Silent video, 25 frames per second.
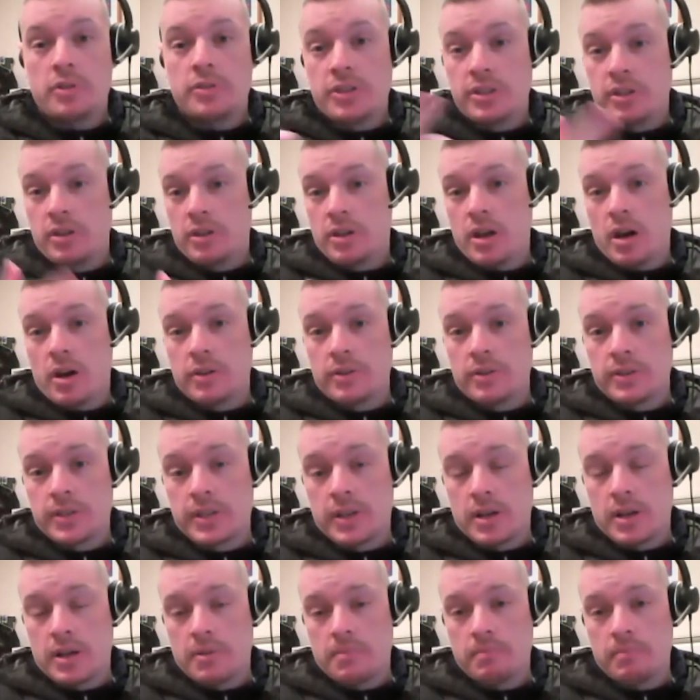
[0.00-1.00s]
and your cons
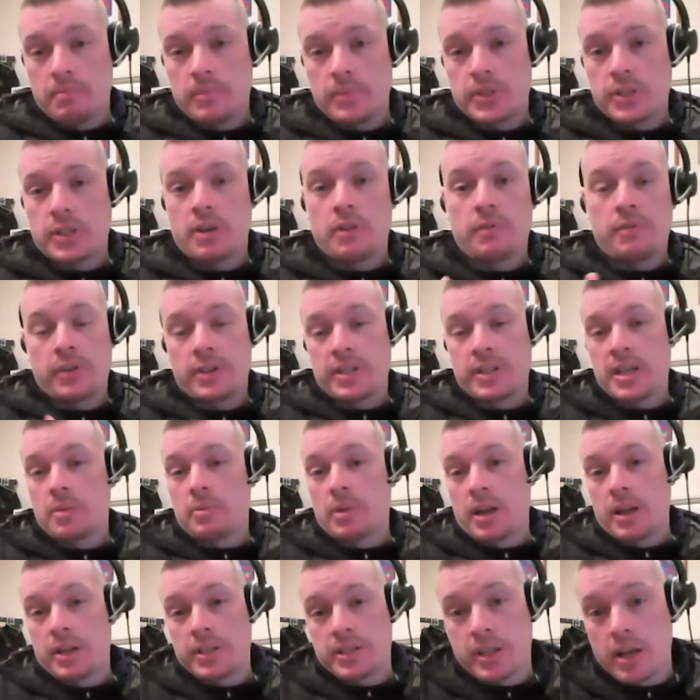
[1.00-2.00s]
are. So, for
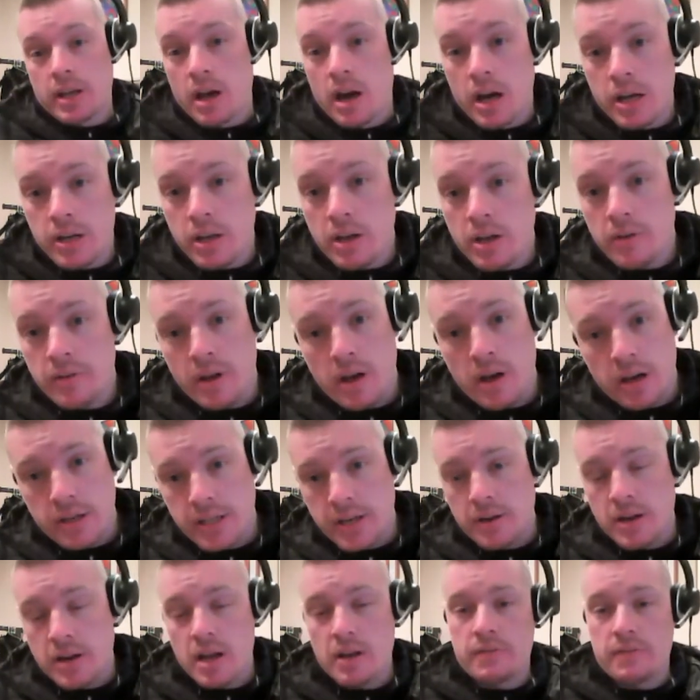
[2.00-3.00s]
example, I'd say, I know that I
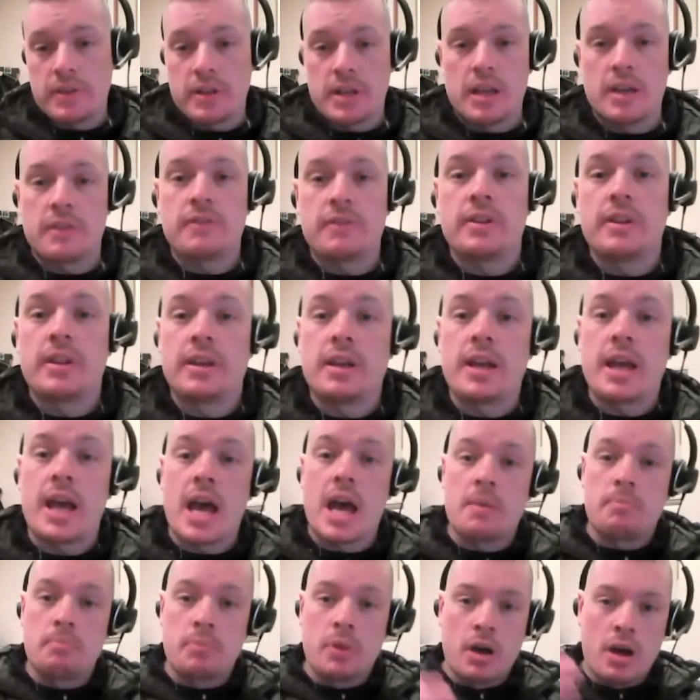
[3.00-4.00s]
don't have the gift of the
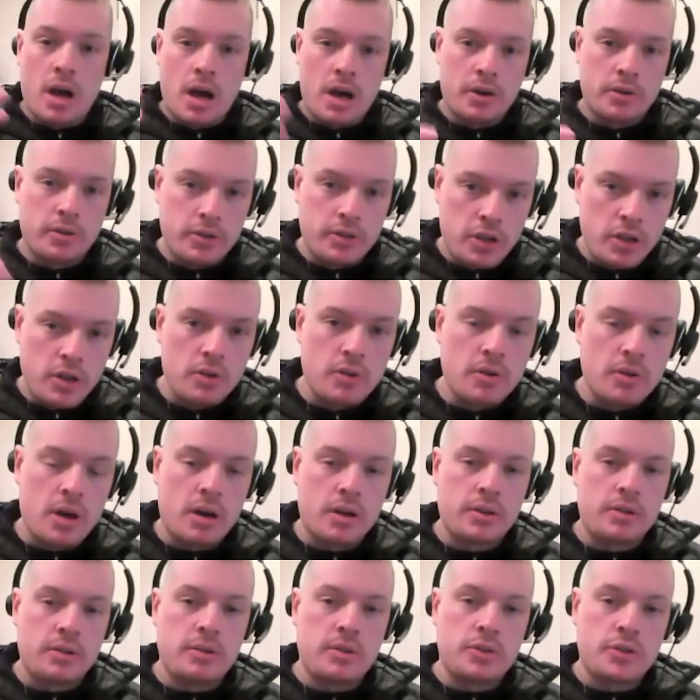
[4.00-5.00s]
gab, but
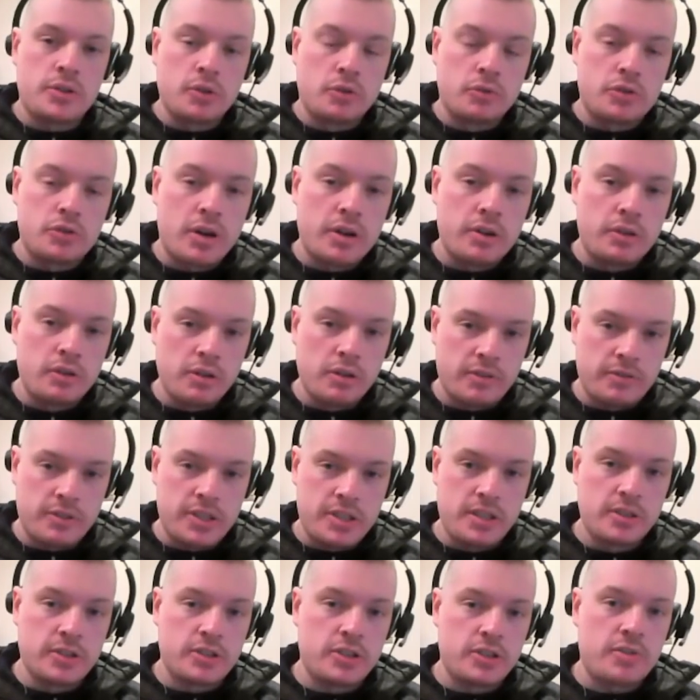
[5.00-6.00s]
I'd sort of try and look
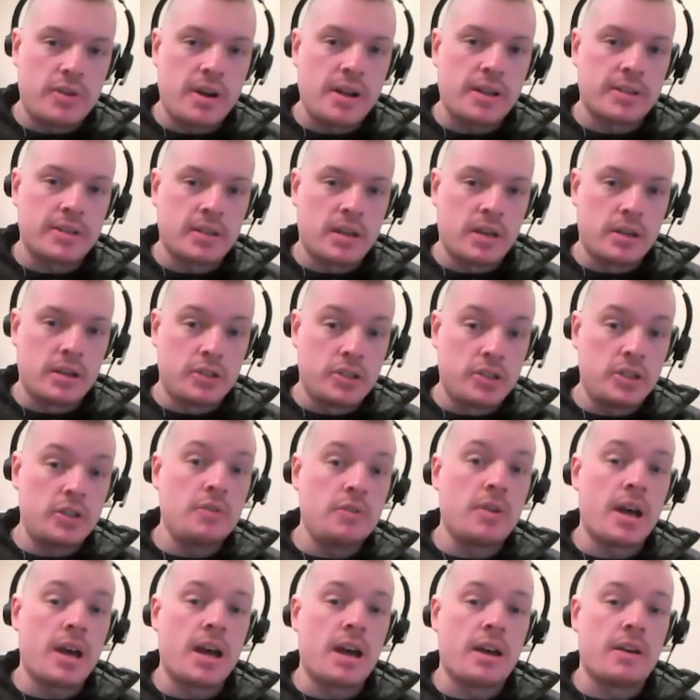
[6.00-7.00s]
to the strength that I
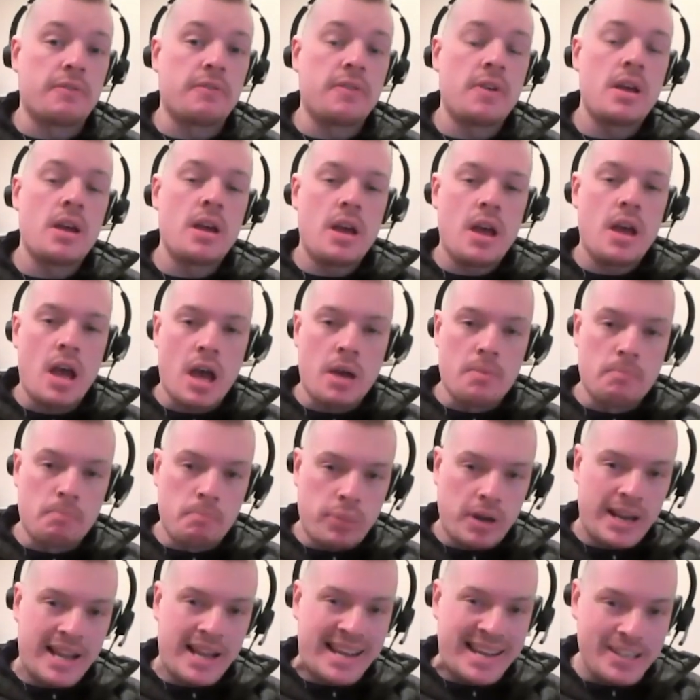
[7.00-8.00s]
do have and
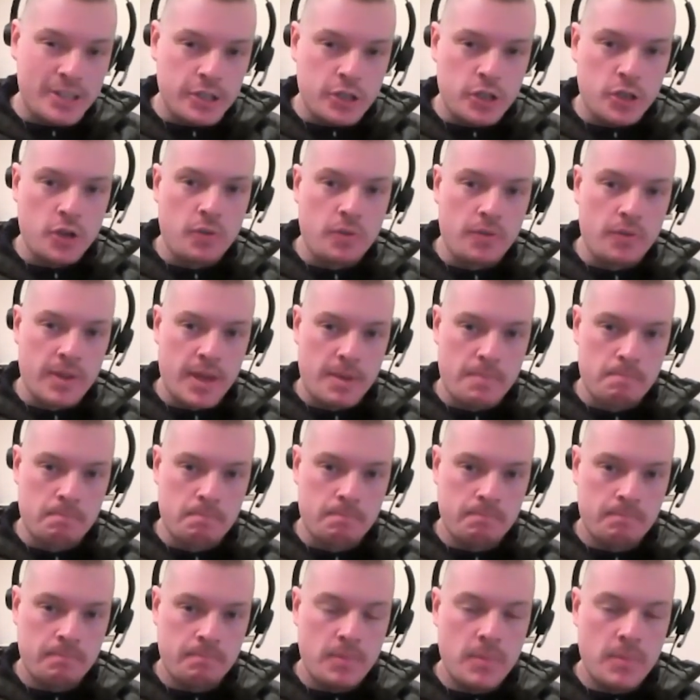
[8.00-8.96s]
play to them.